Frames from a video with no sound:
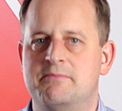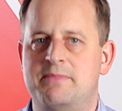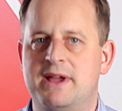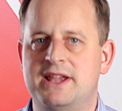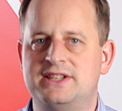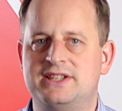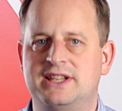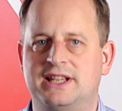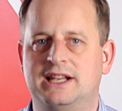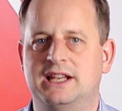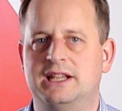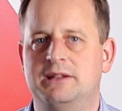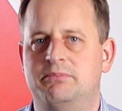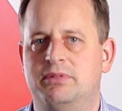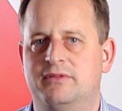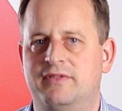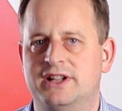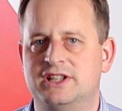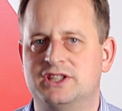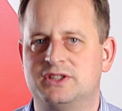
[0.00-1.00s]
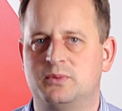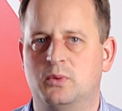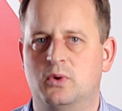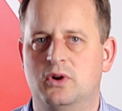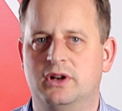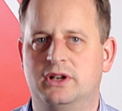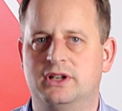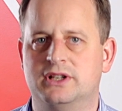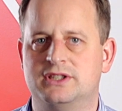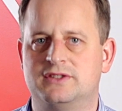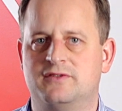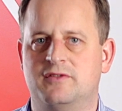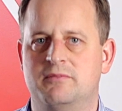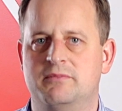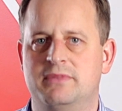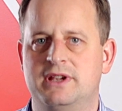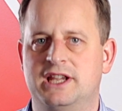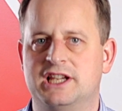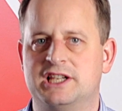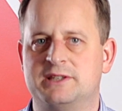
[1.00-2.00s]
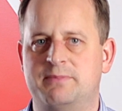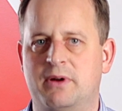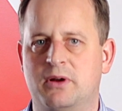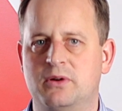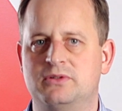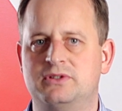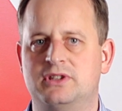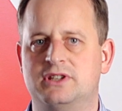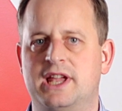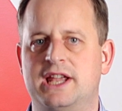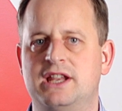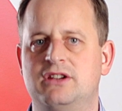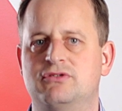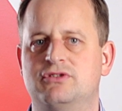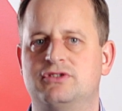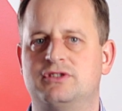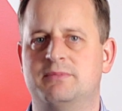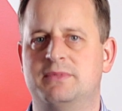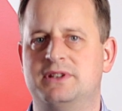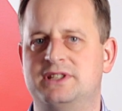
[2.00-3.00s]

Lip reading: basically prevents workers from being exposed to dangerous